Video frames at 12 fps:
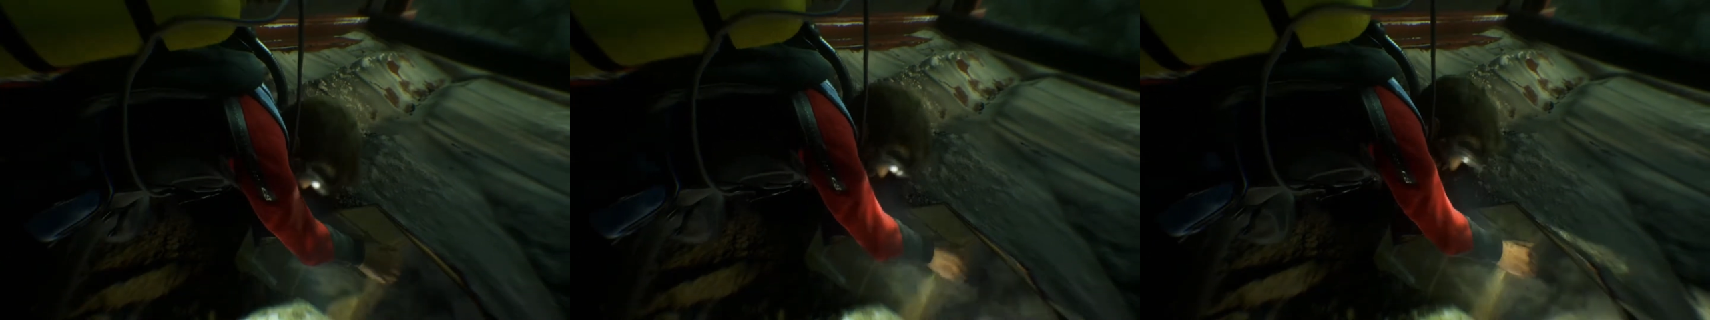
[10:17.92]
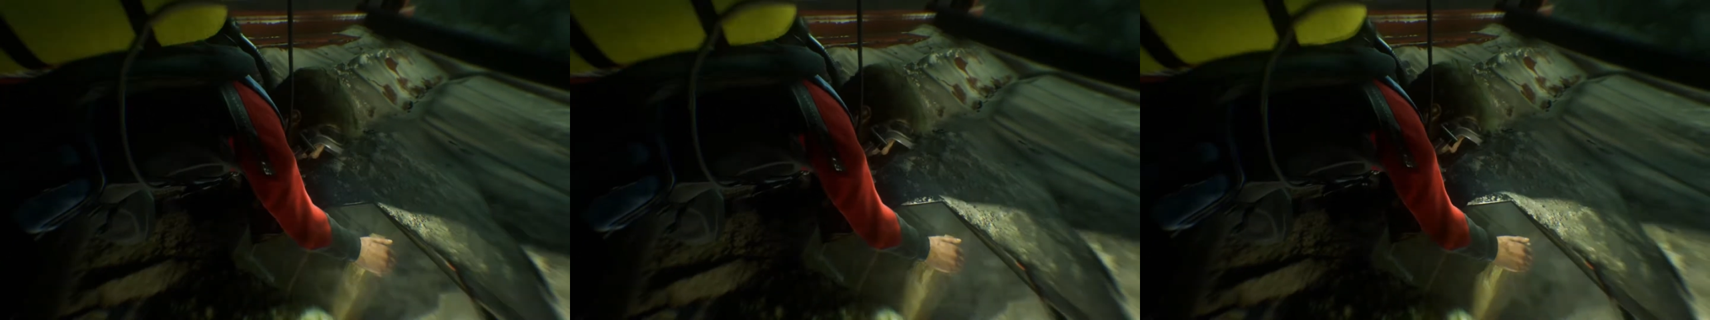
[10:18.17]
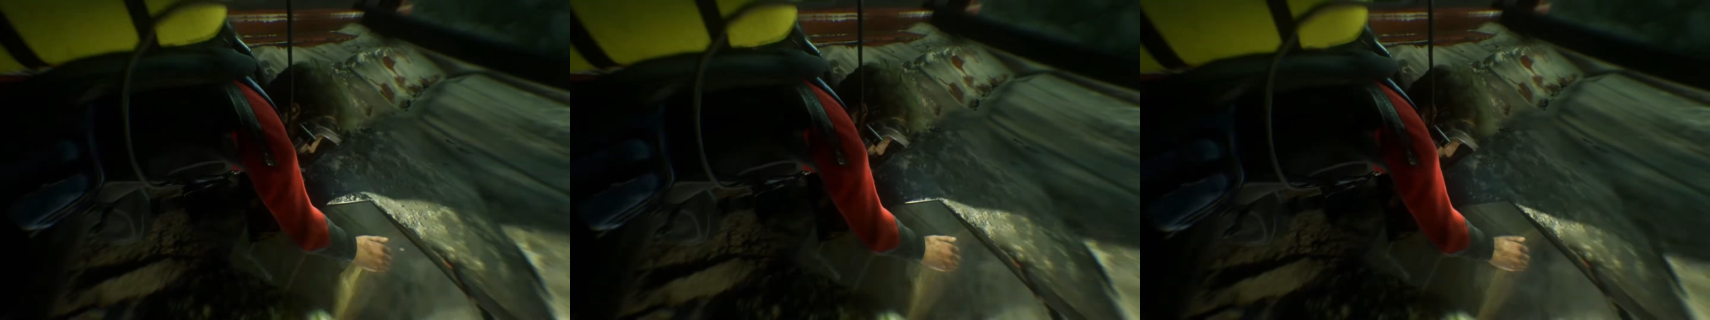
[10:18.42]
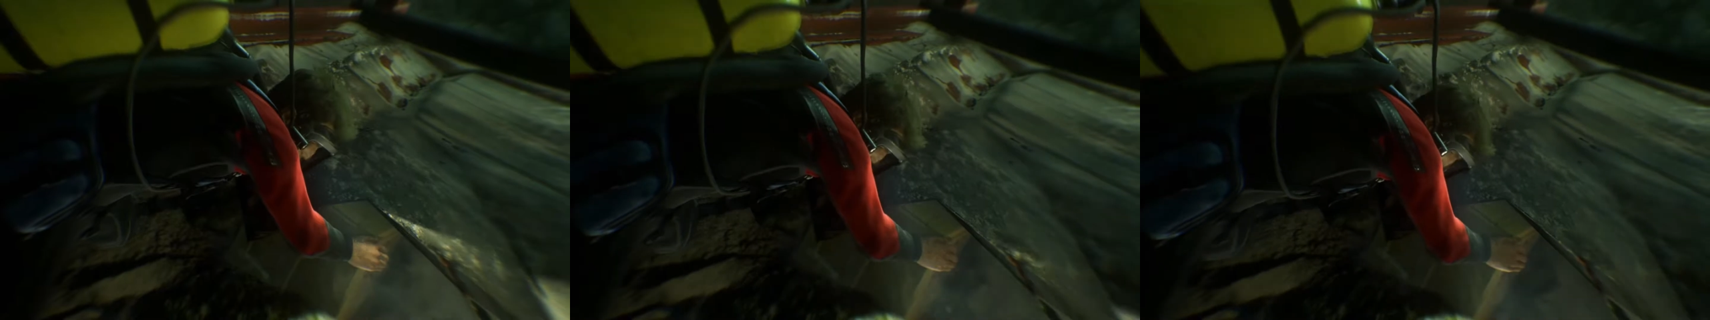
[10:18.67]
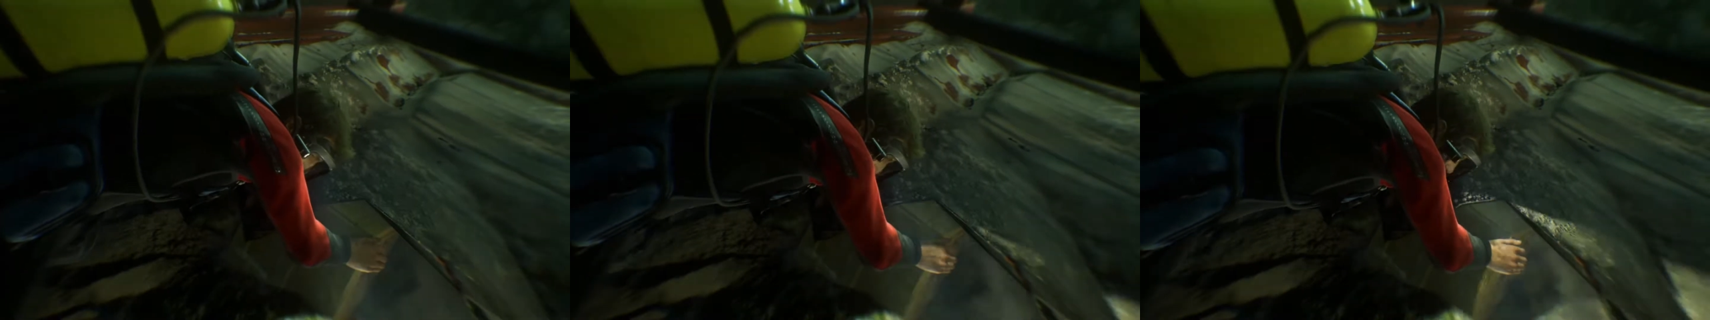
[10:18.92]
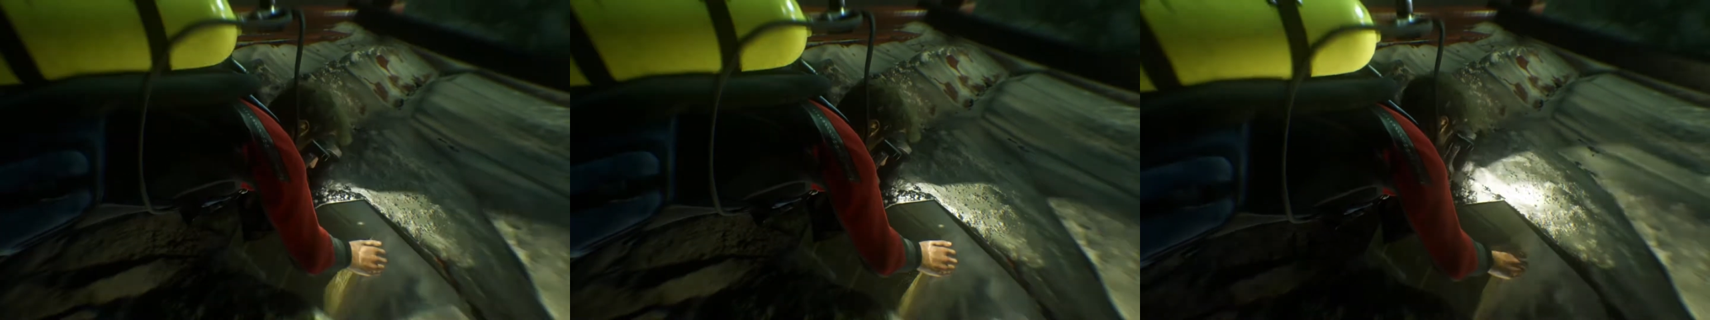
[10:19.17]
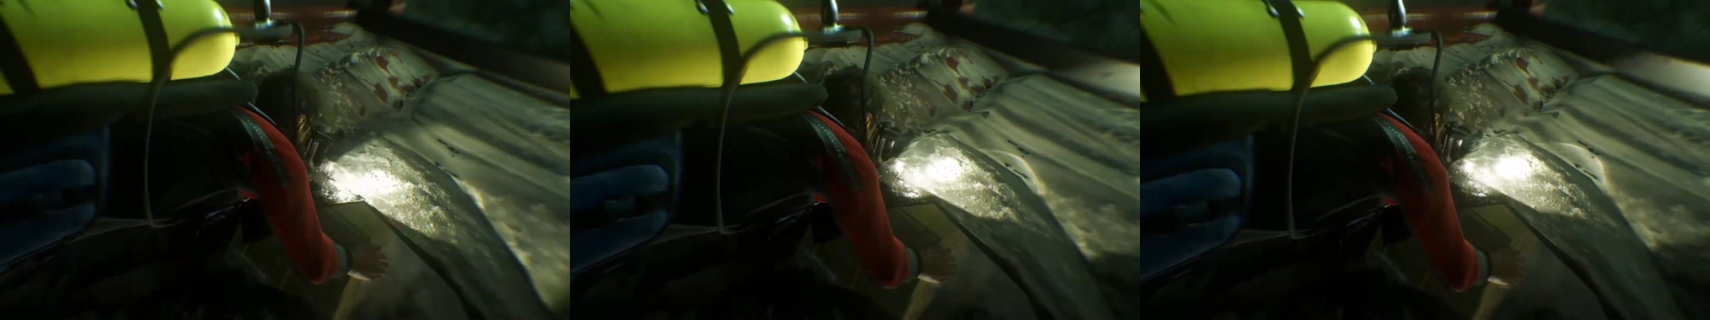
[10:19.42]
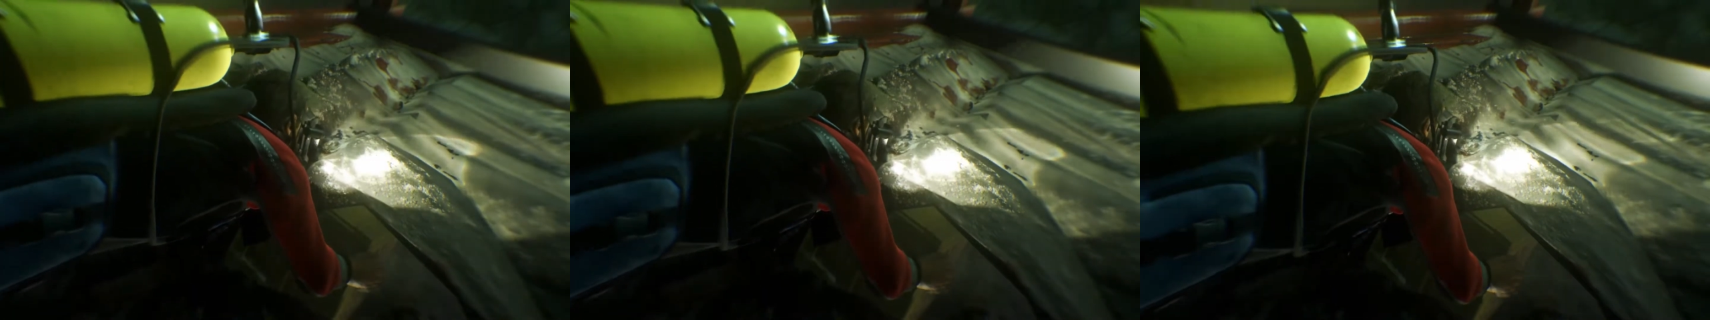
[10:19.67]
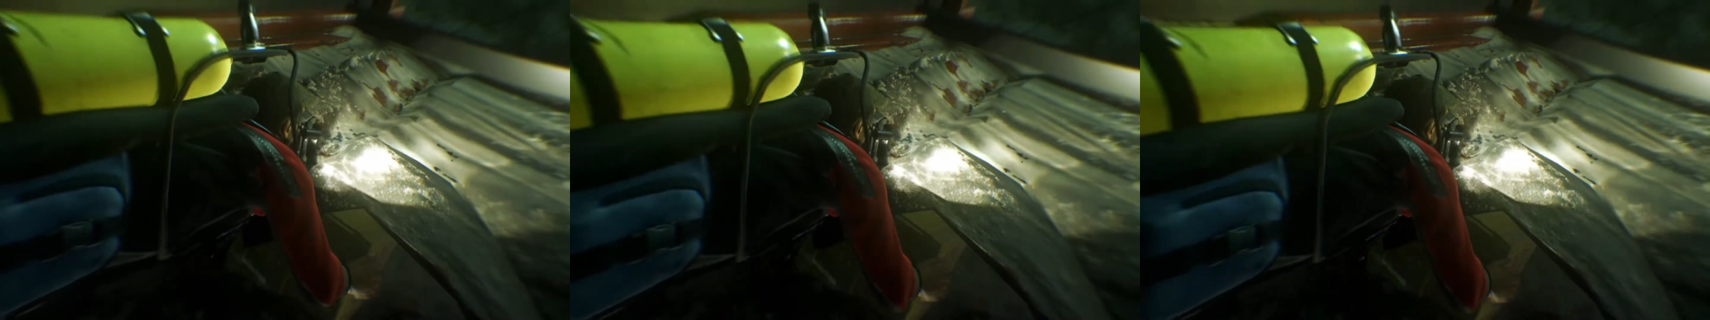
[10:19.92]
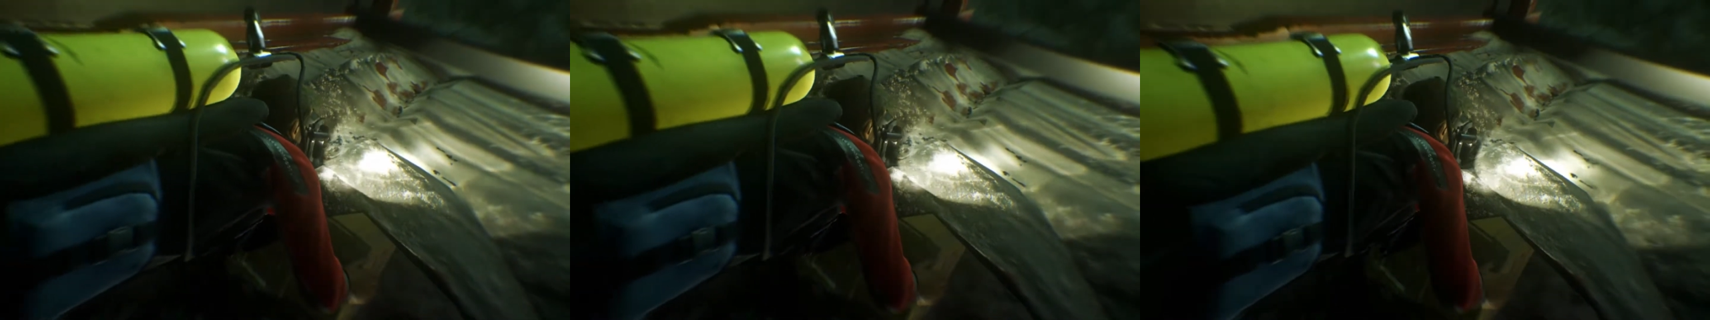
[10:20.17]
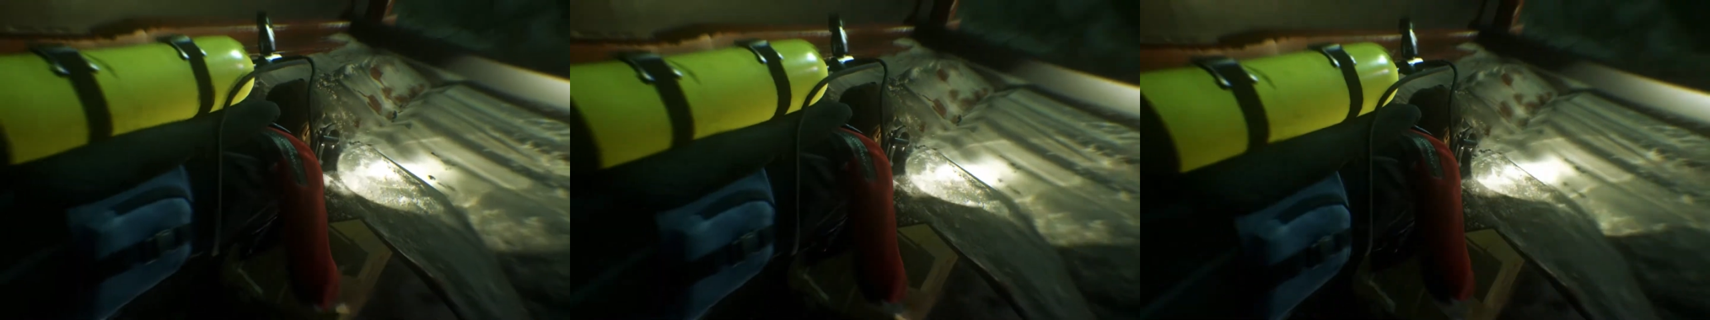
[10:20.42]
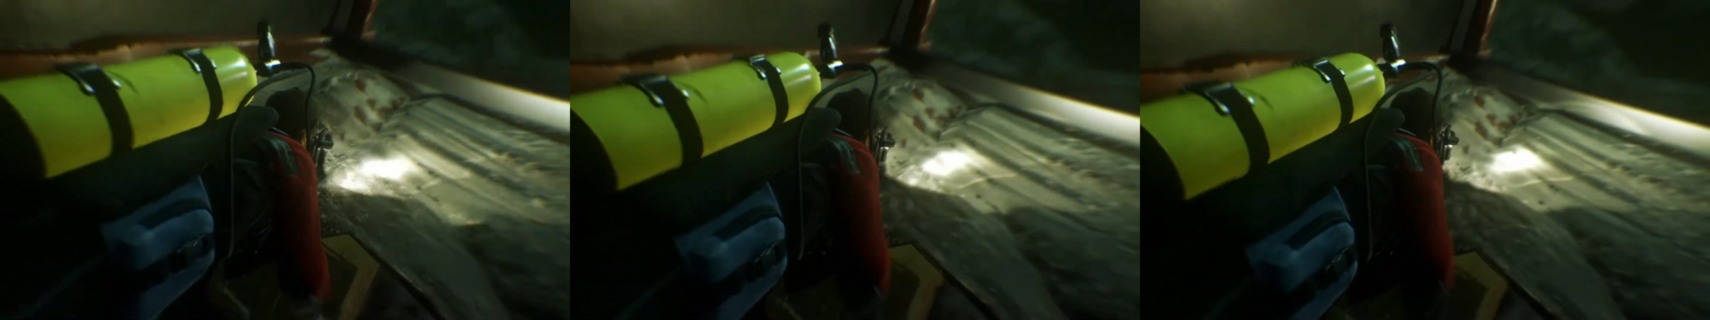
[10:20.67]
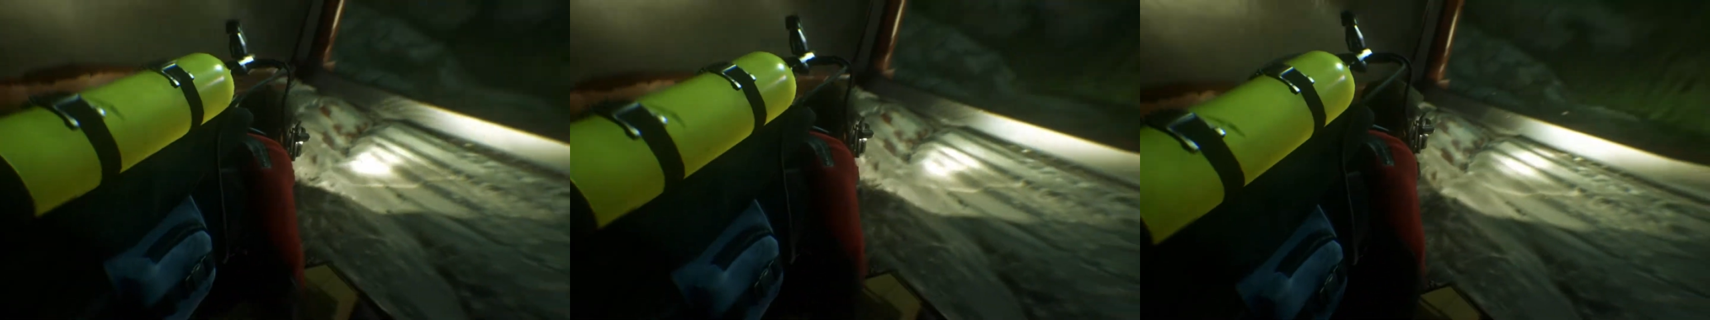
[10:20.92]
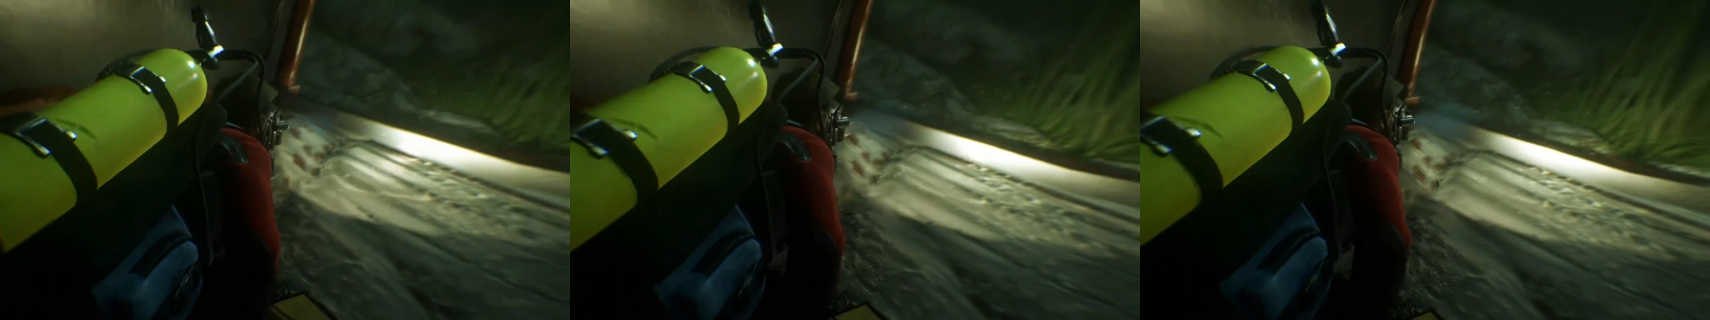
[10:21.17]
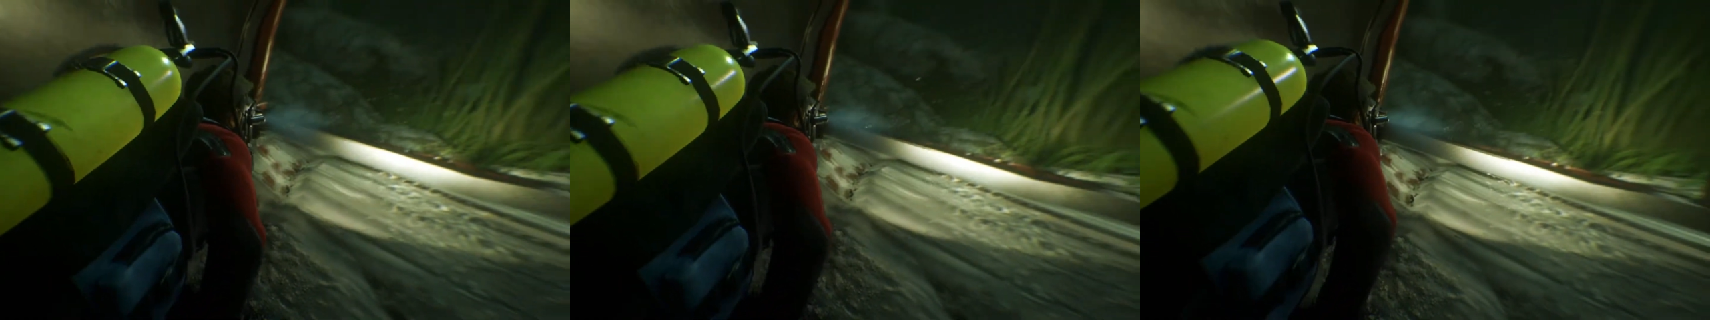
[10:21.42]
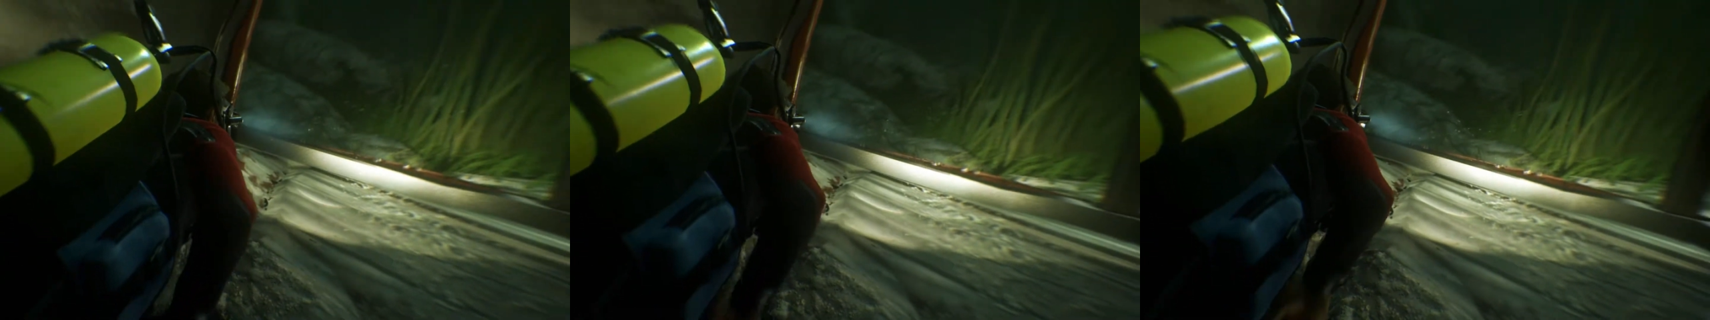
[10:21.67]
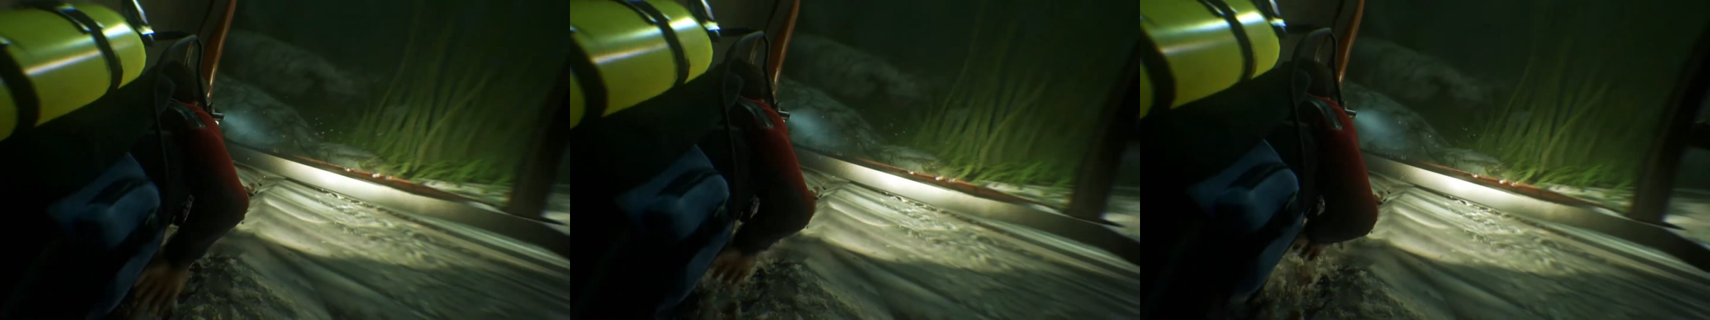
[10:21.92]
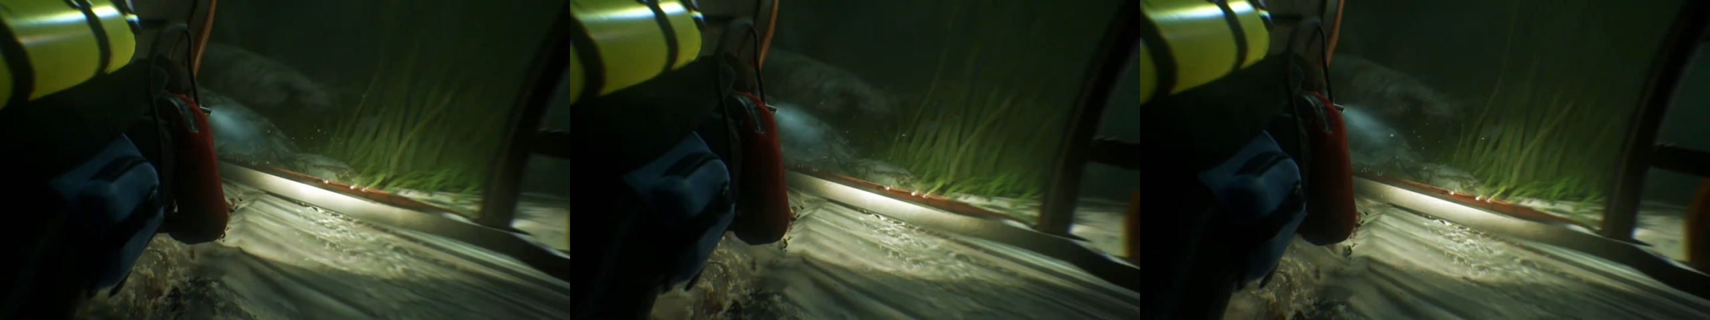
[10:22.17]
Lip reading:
[unreadable: no face in view]